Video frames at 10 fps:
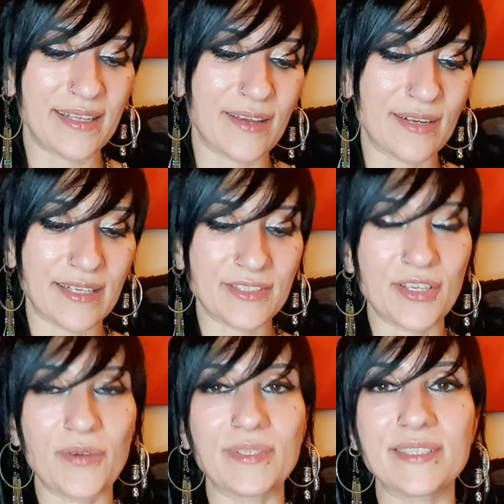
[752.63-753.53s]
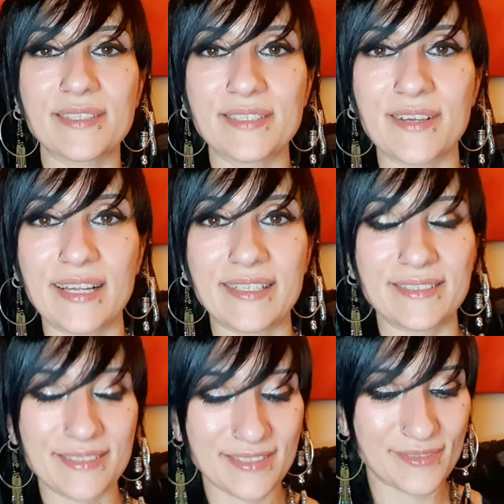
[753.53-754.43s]
Now let us go into the
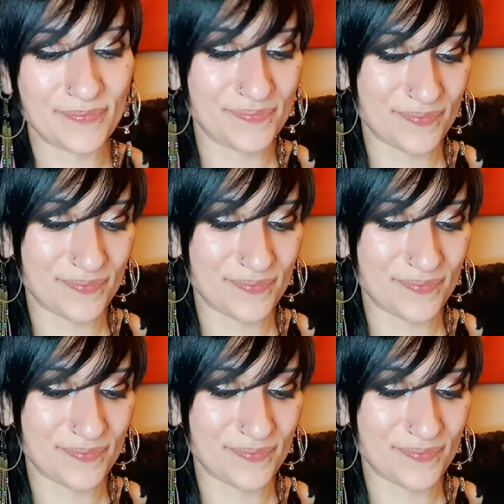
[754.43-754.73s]
silence.